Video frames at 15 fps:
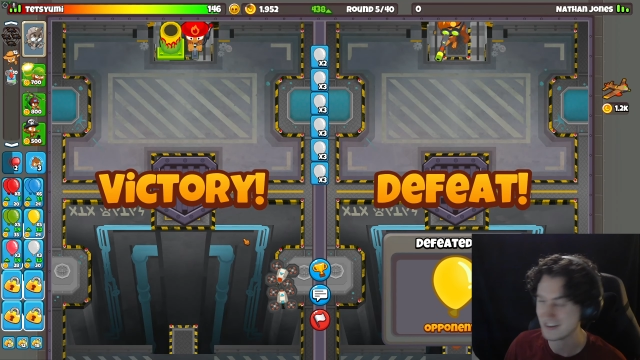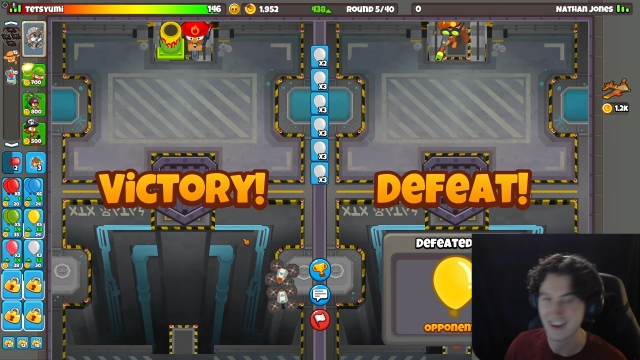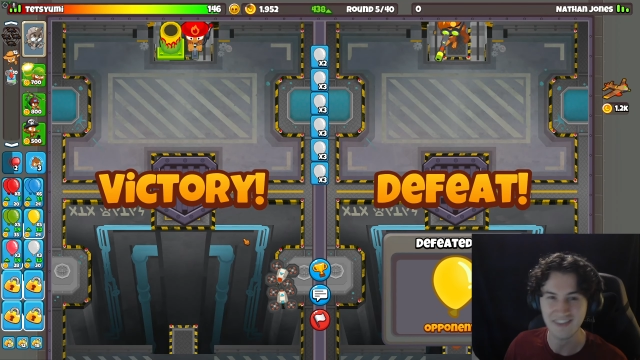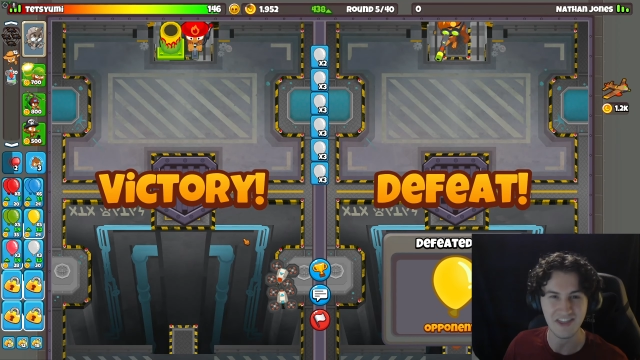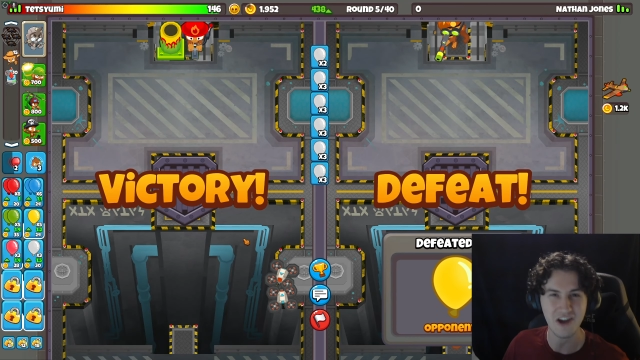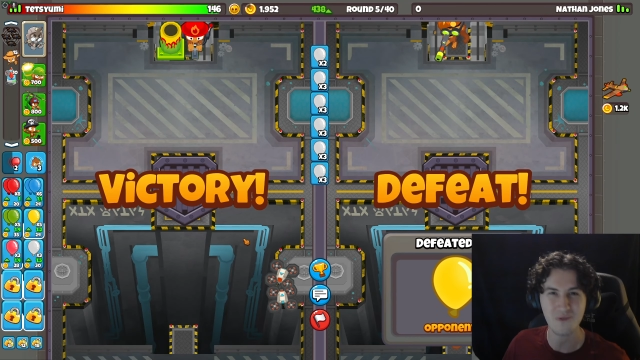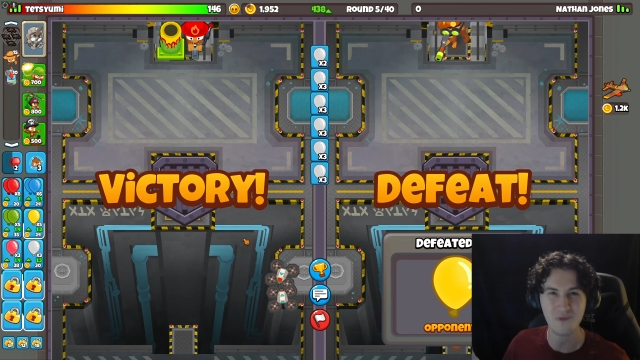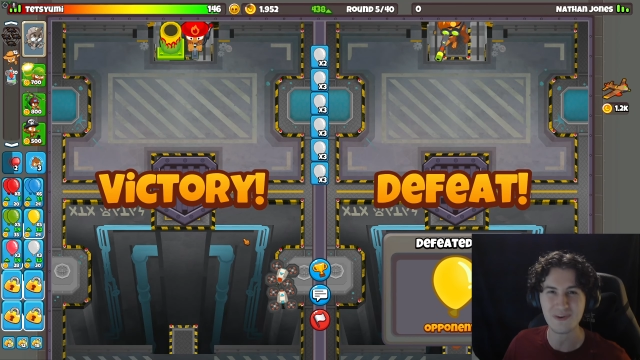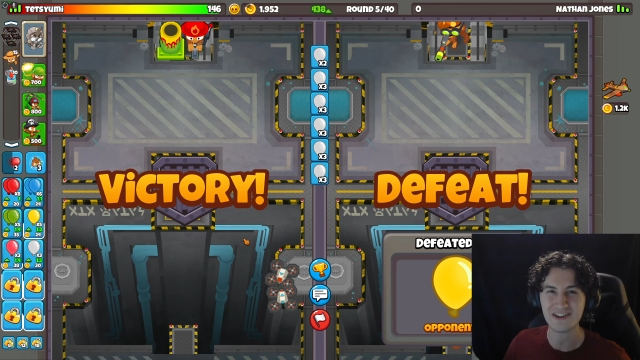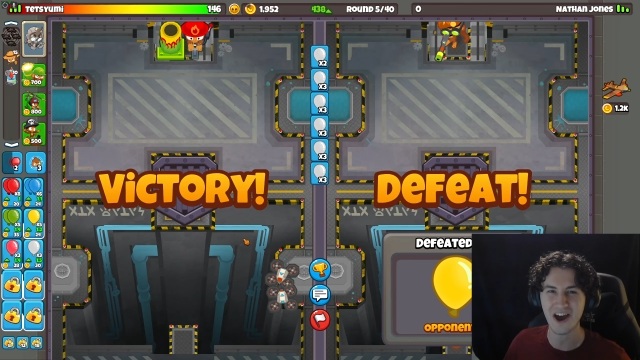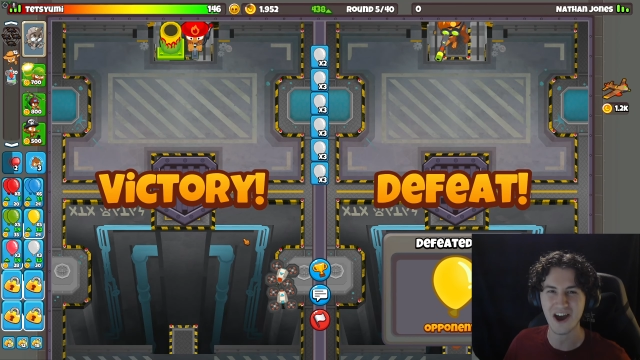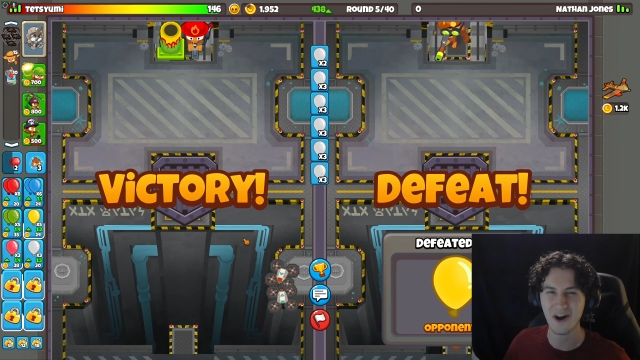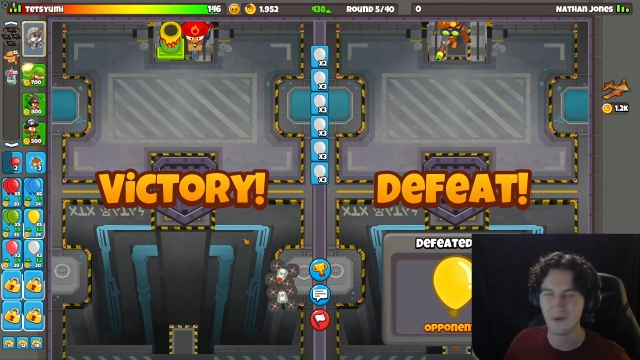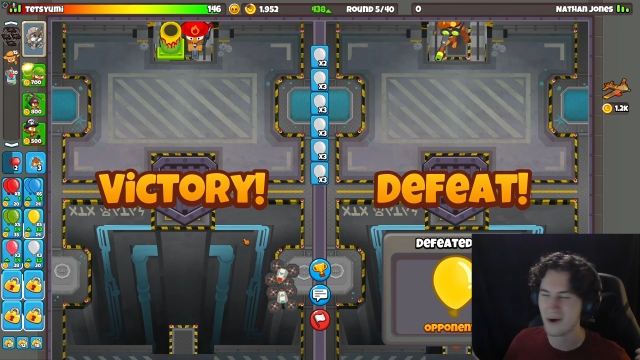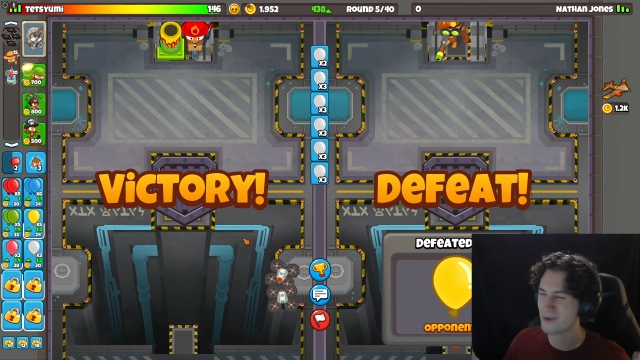Yeah, there we
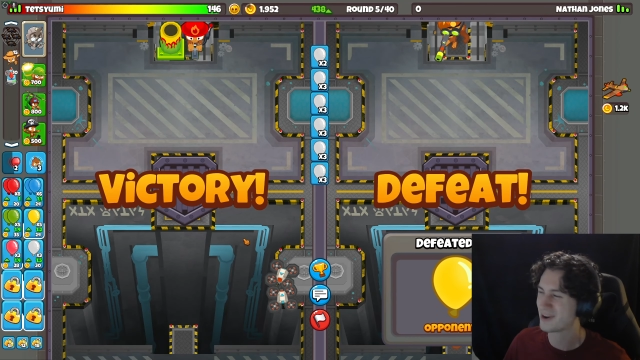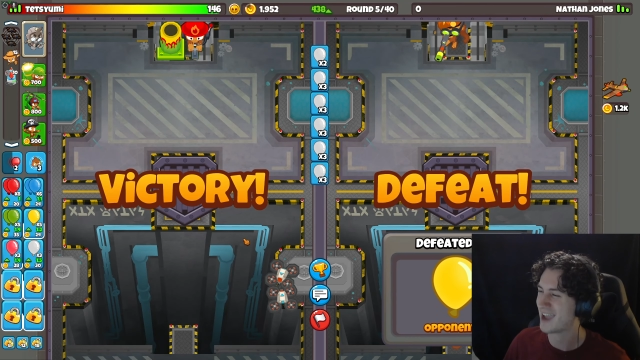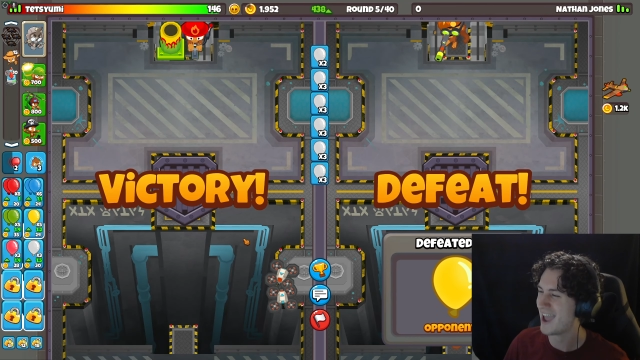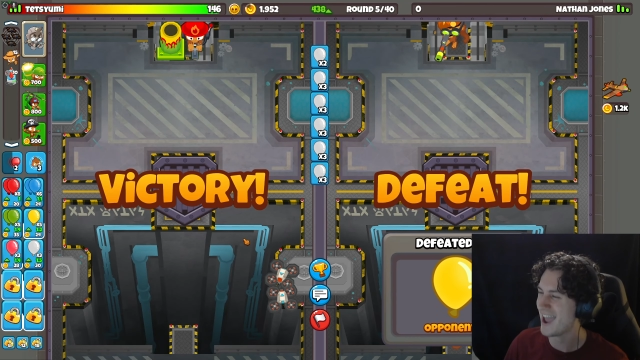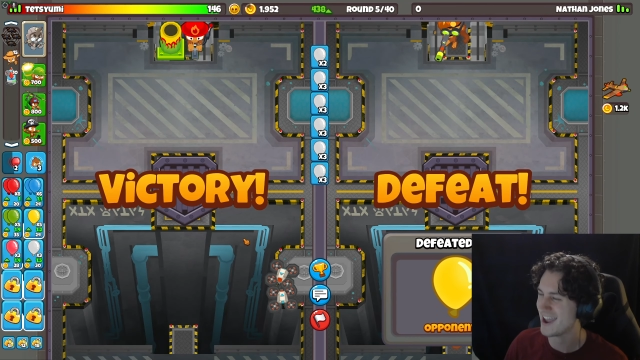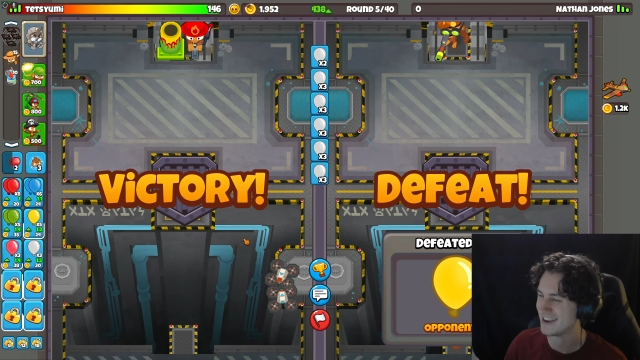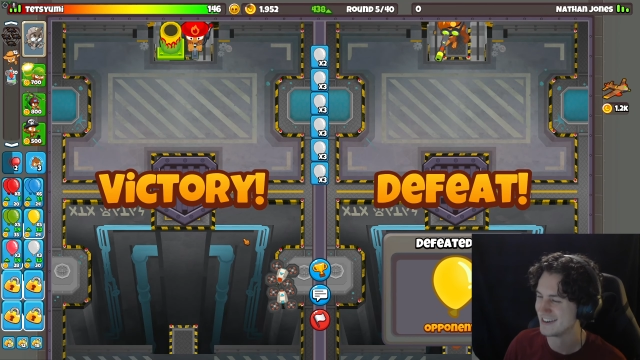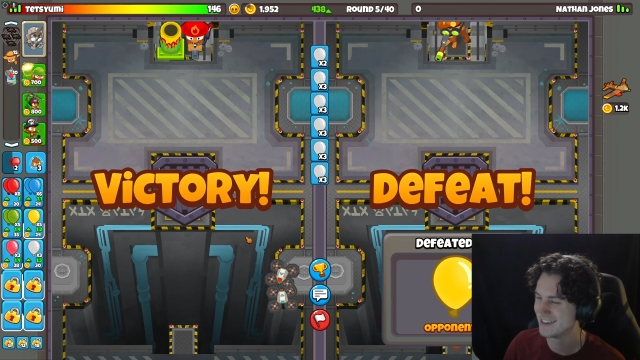go. Okay.